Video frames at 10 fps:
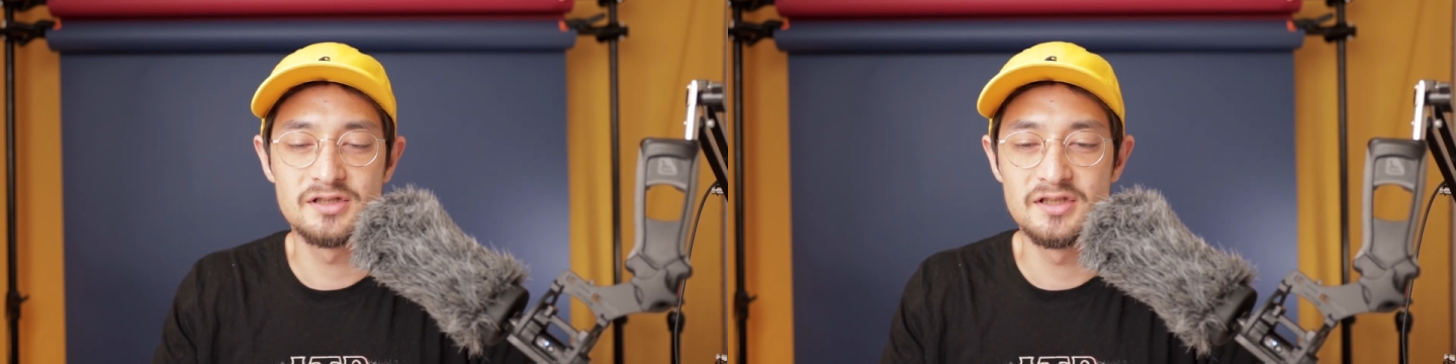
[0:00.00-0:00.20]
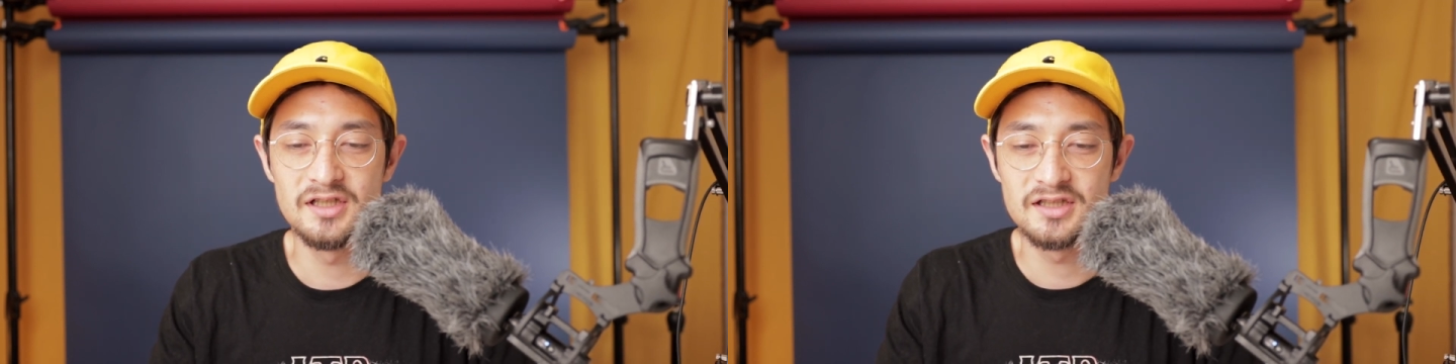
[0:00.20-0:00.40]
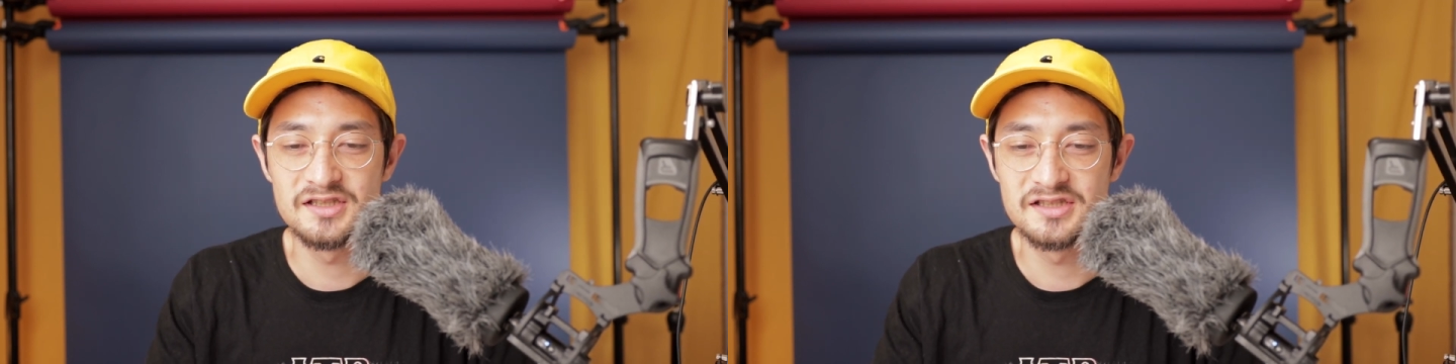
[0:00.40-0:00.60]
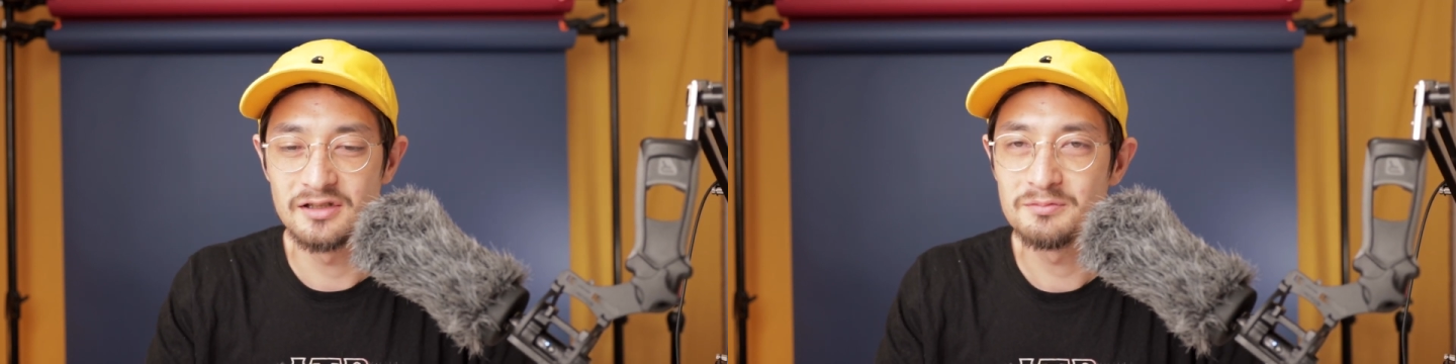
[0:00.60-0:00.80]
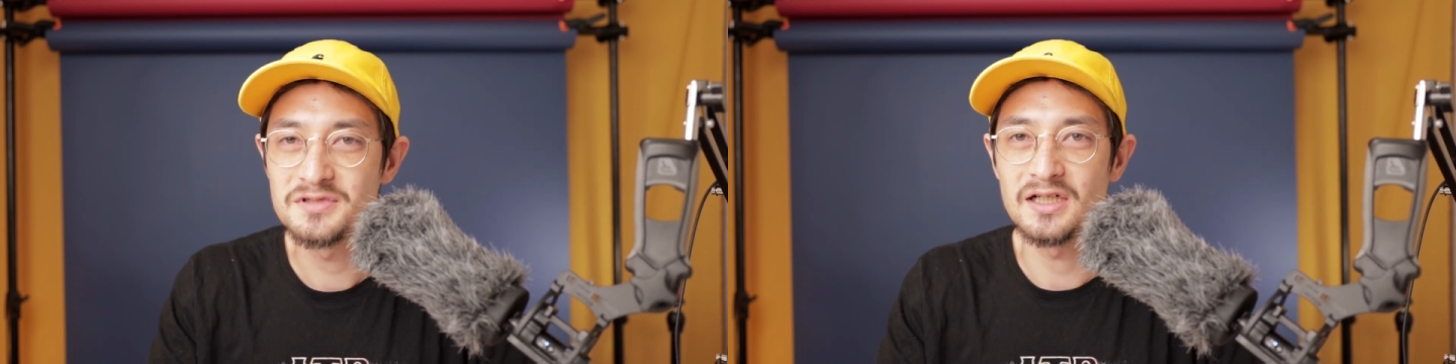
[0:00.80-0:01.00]
to take
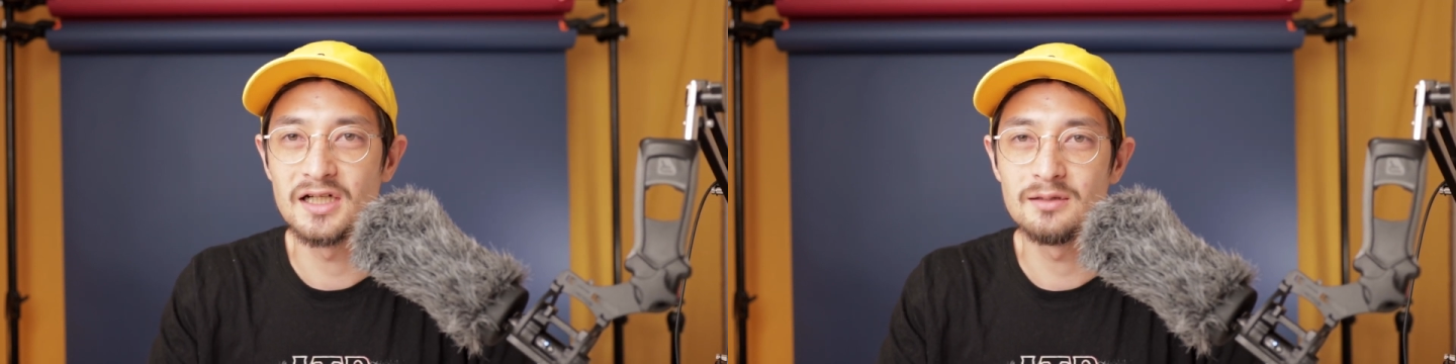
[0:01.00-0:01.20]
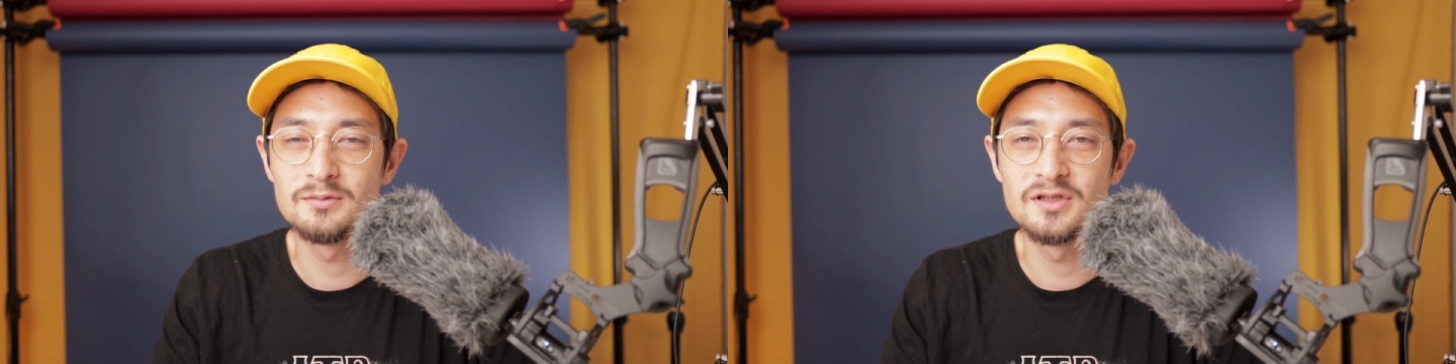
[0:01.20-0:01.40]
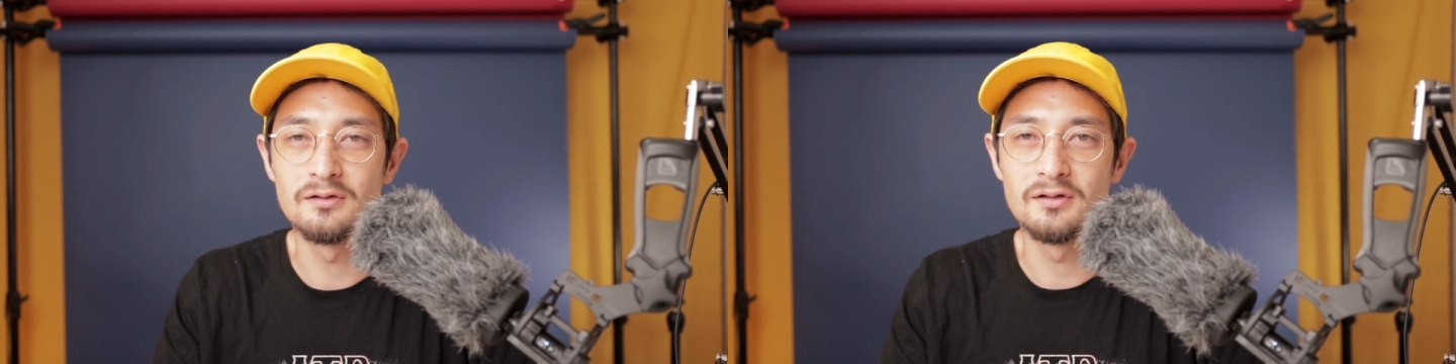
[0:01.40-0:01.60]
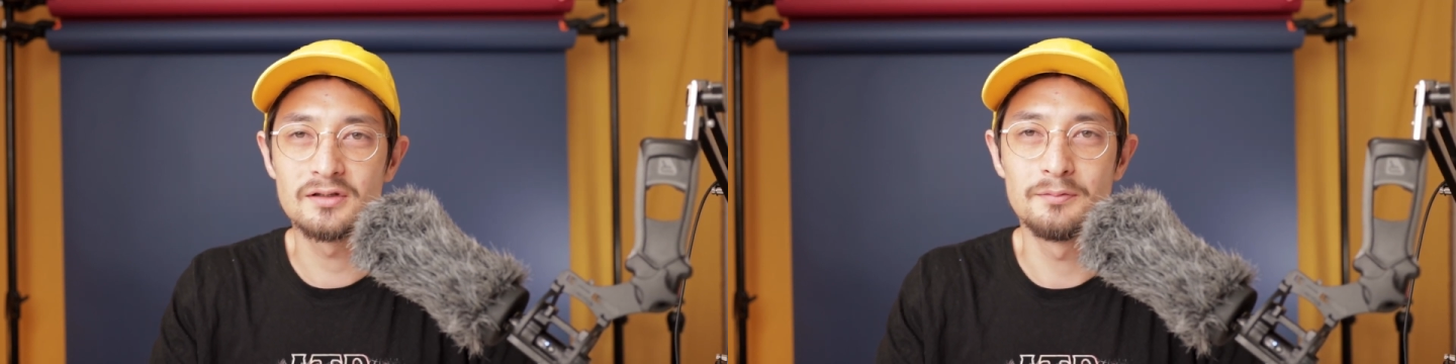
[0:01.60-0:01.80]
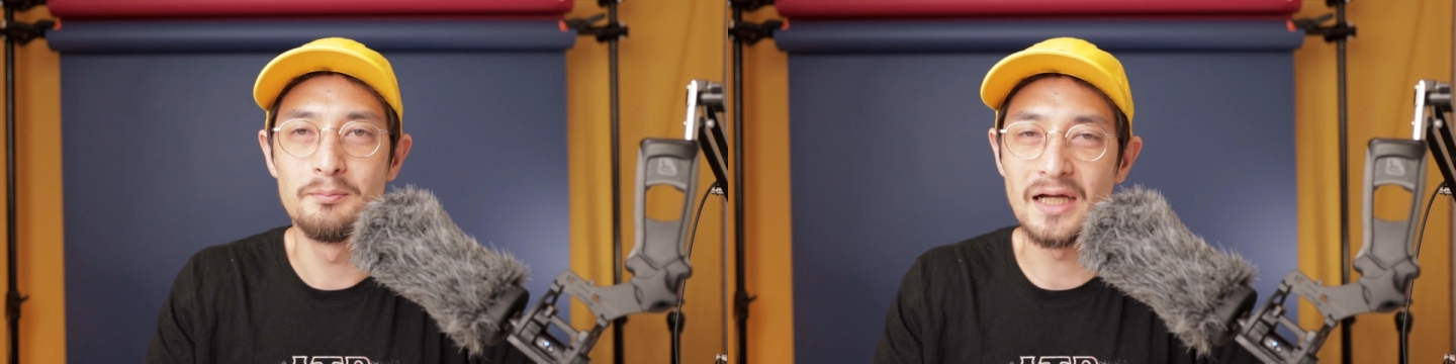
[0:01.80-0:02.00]
some time to look
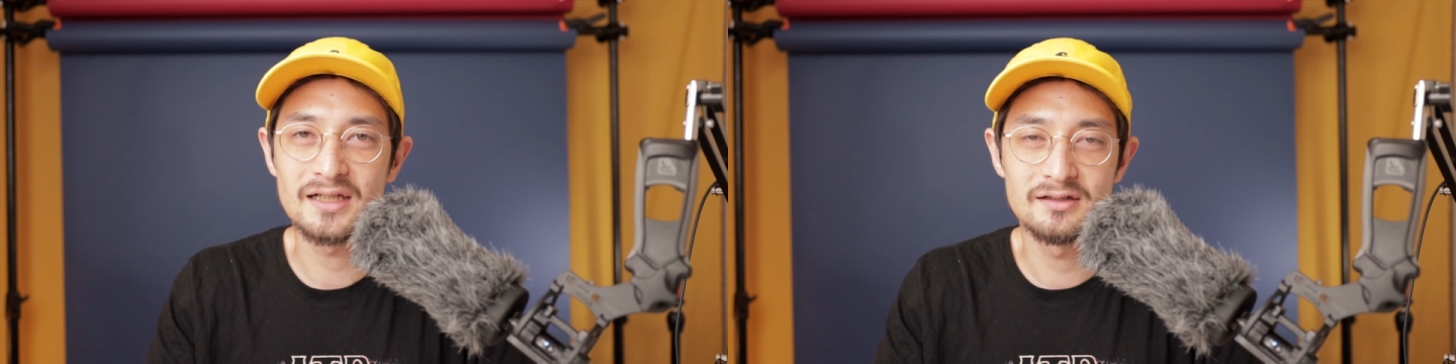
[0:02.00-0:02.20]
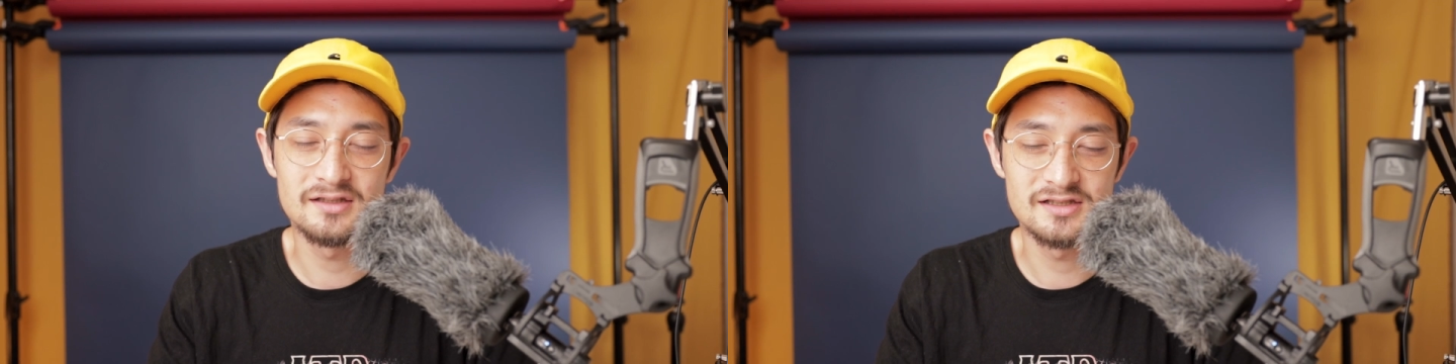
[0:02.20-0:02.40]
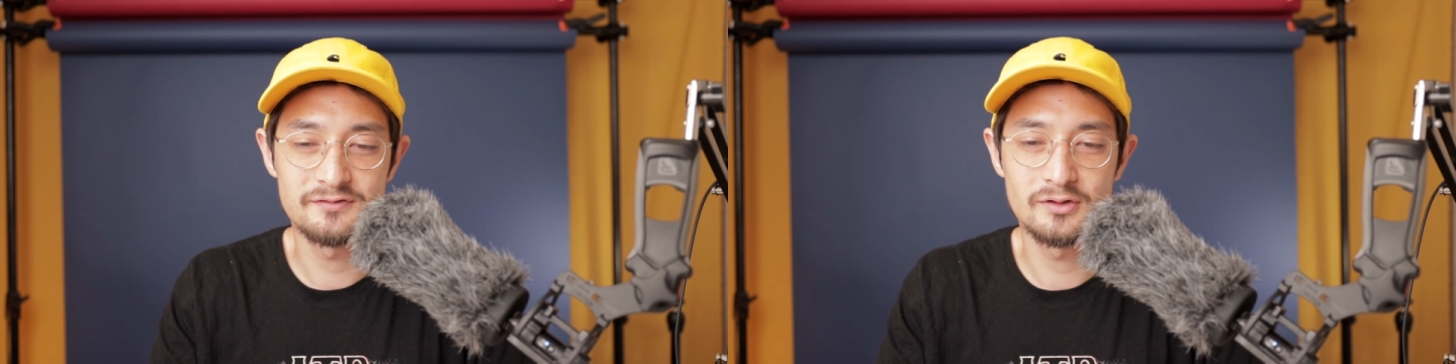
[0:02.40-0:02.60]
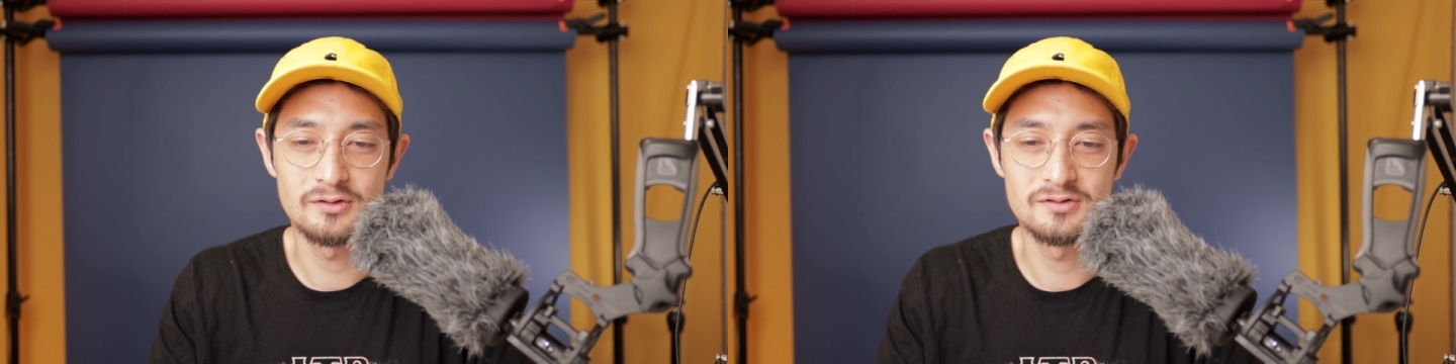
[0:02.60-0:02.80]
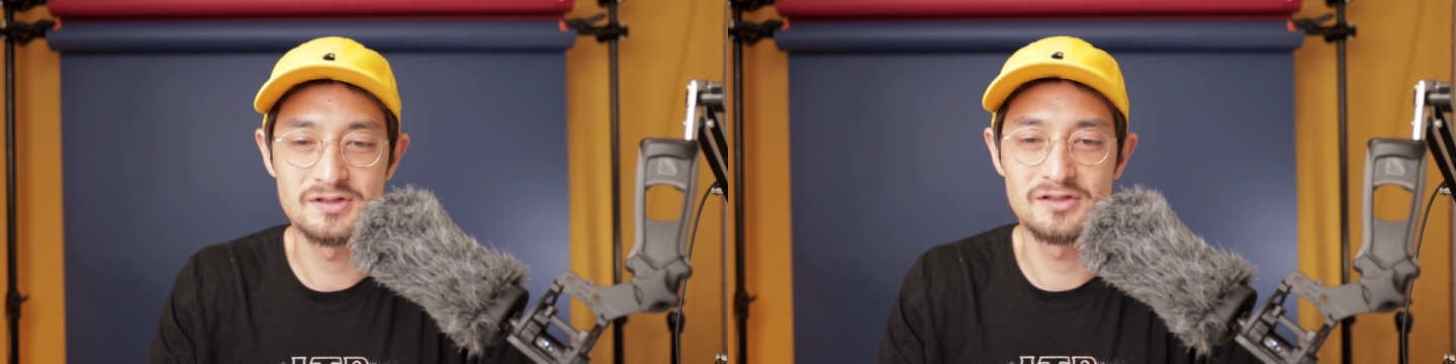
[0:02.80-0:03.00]
back at these photos,